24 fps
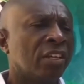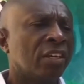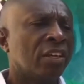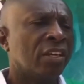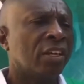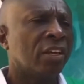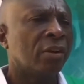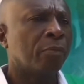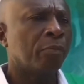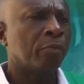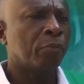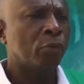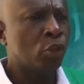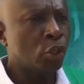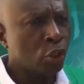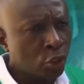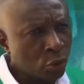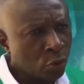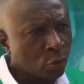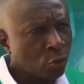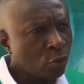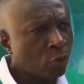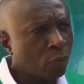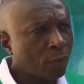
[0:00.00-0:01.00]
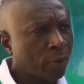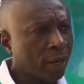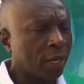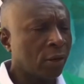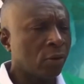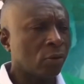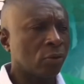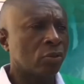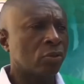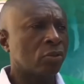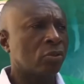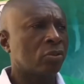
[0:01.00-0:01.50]
to my
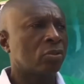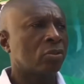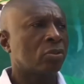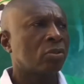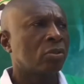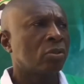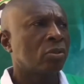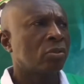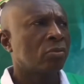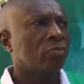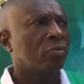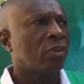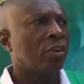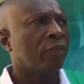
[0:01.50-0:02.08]
lot.